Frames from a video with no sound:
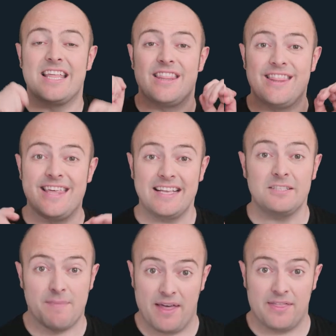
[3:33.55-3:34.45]
this
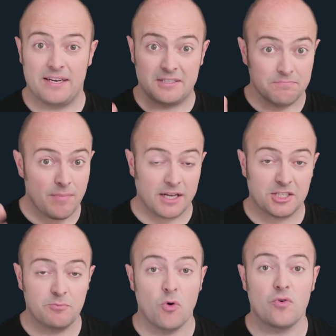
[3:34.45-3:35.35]
method is much
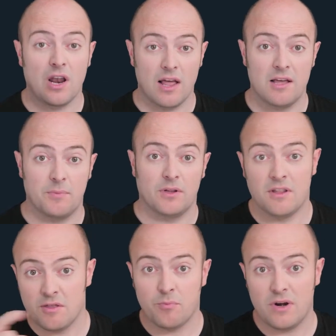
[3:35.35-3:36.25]
more reliable than
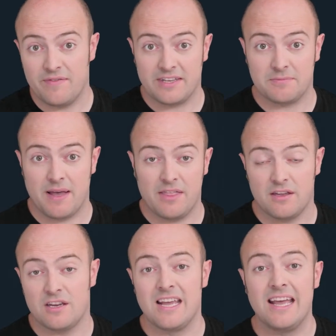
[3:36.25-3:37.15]
the previous method.
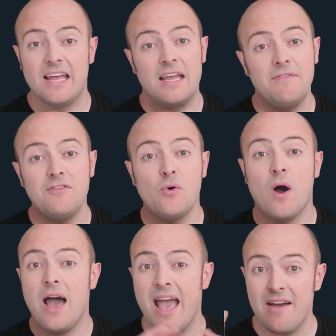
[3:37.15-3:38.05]
If you
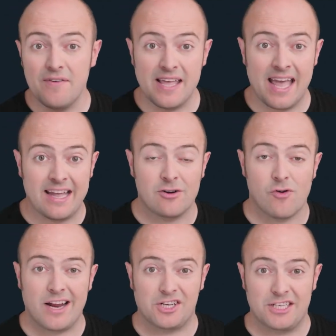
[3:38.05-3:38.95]
are ever getting
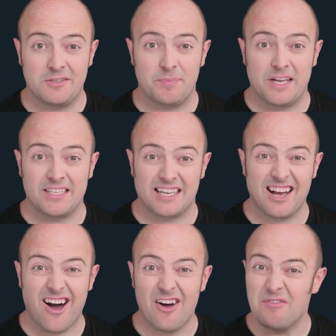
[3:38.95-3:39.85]
crashes because it
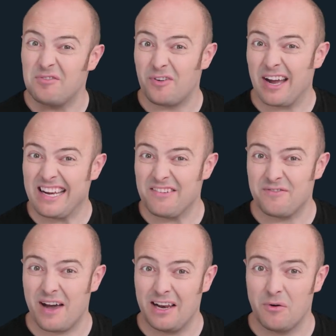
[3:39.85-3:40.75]
can't find a
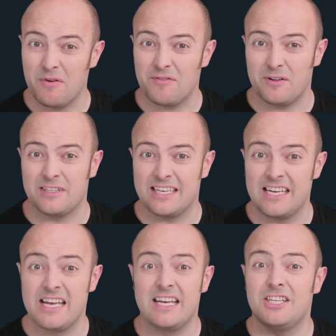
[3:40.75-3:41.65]
file or a folder,
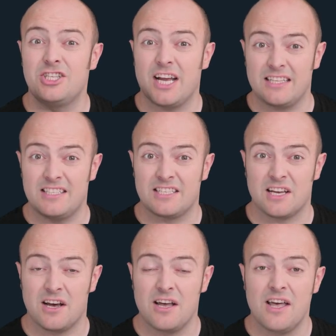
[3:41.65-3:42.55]
chances
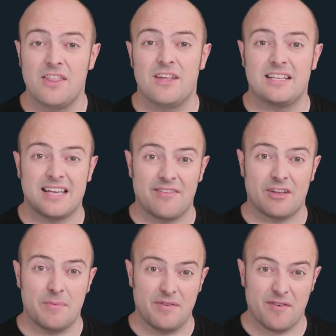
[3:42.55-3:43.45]
are that it's having a
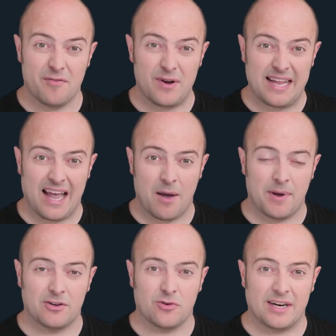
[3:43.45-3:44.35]
bit of a freak out about
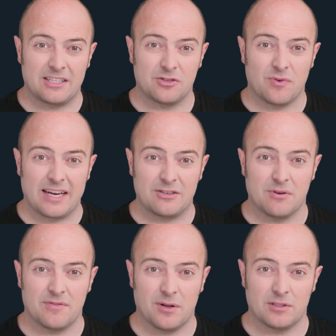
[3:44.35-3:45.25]
trying to write to a
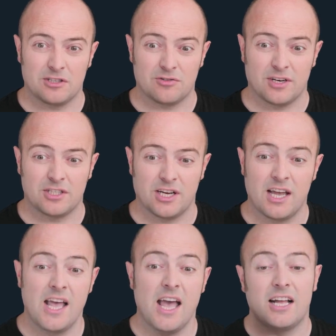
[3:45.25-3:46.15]
folder structure,
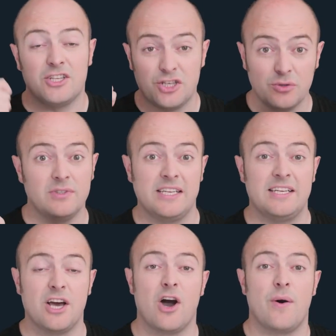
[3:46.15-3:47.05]
and you'll need
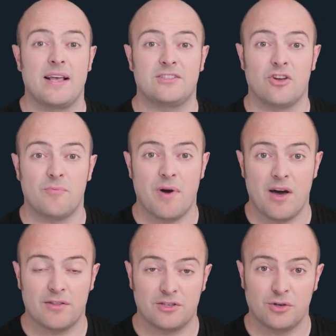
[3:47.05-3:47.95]

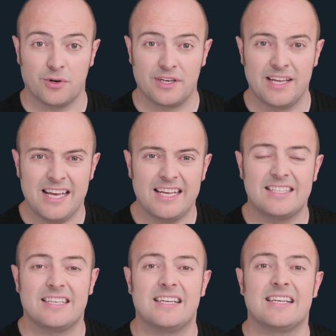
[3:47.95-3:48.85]
os.pathjoin
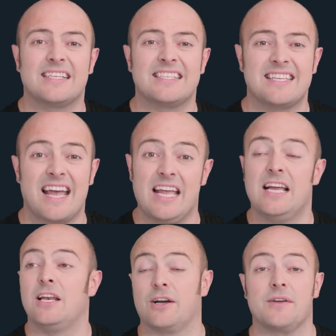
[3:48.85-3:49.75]
to say,
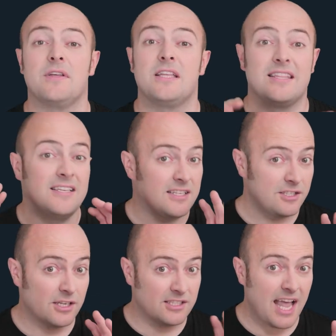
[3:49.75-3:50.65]
look, this isn't
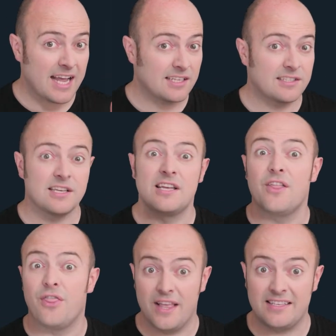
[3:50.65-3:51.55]
just text,
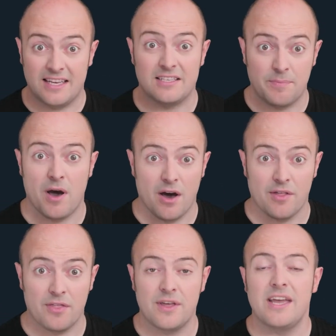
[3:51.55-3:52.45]
this is a
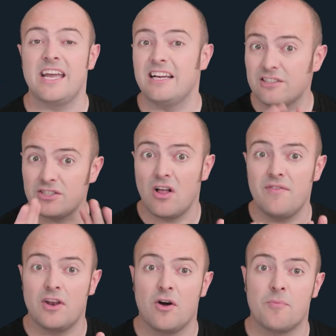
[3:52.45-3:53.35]
path. It'll solve a
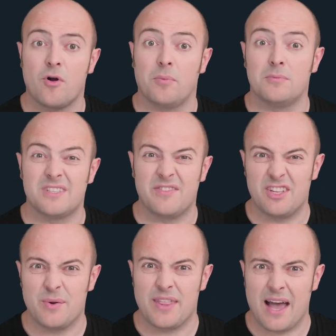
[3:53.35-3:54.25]
lot of problems if you
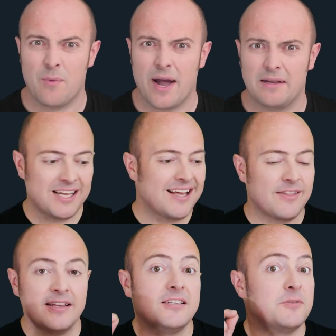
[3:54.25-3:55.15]
do it that way.
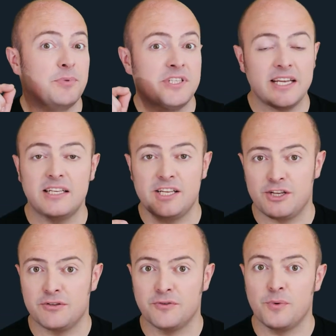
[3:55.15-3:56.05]
This is particularly
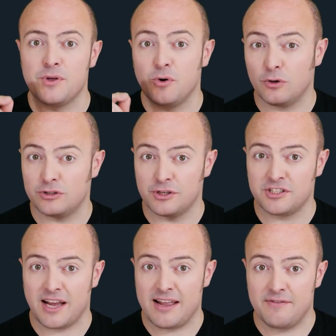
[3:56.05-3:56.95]
useful with
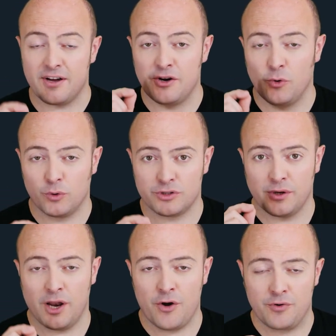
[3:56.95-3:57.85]
autosave and
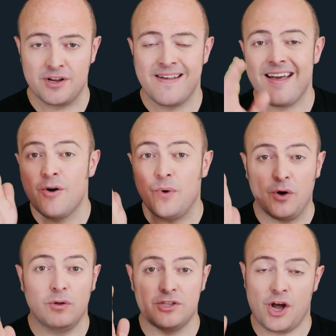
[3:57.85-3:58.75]
autoload. We
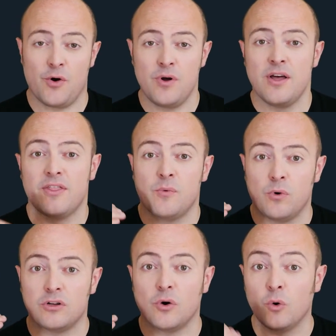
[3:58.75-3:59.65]
all know that
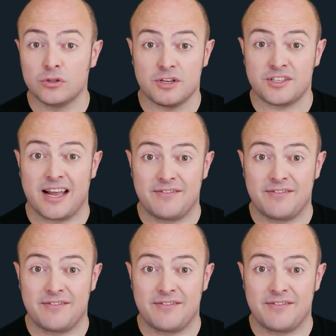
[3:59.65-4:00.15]
what autosave